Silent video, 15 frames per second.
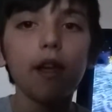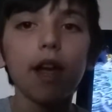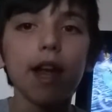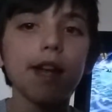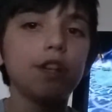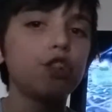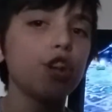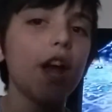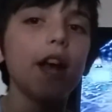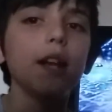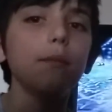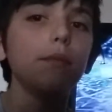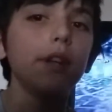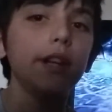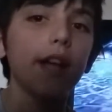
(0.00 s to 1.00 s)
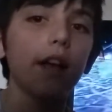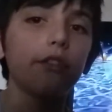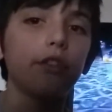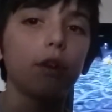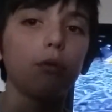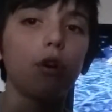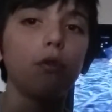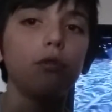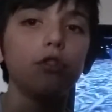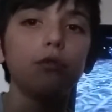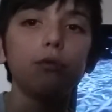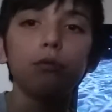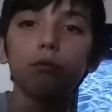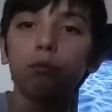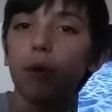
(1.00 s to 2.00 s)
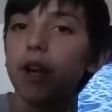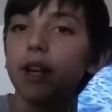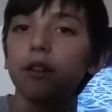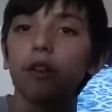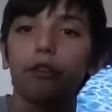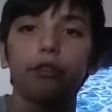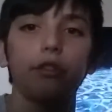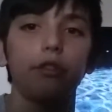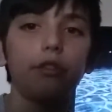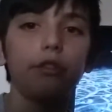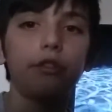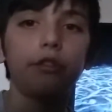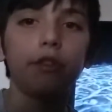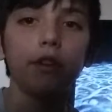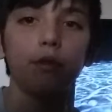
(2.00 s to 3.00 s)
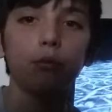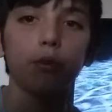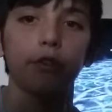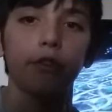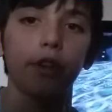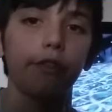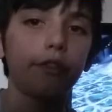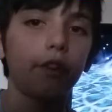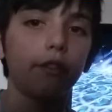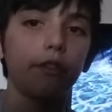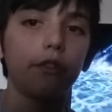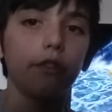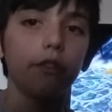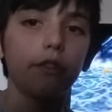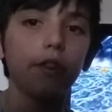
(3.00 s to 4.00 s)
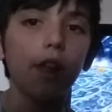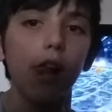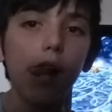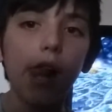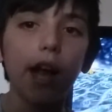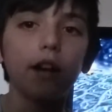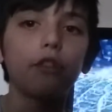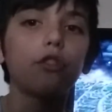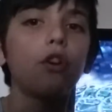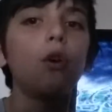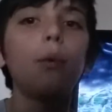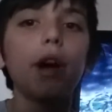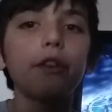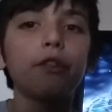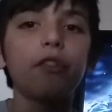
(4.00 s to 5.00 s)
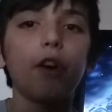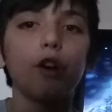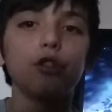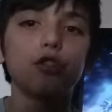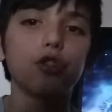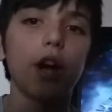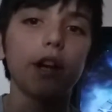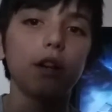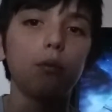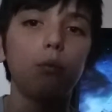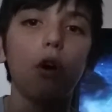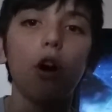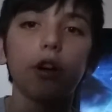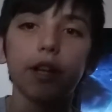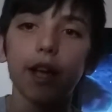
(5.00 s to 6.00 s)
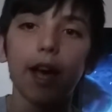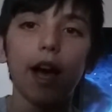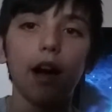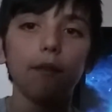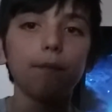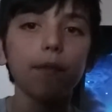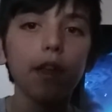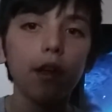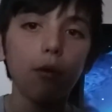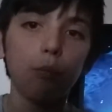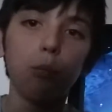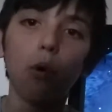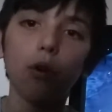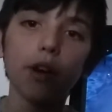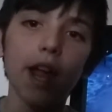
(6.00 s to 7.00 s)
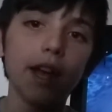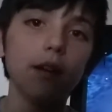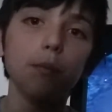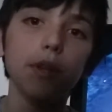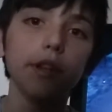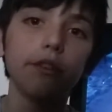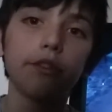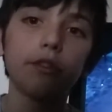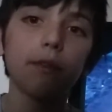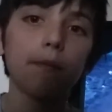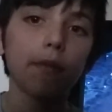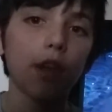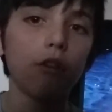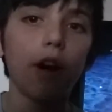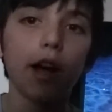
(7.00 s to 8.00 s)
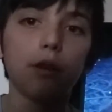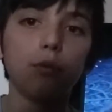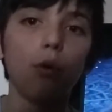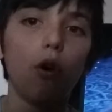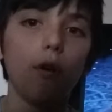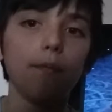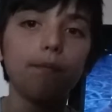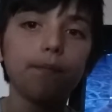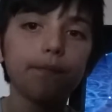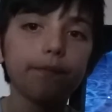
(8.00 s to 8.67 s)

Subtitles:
Each enemy has their own weaknesses and resistances, and it's always fun trying to work out what enemies like what.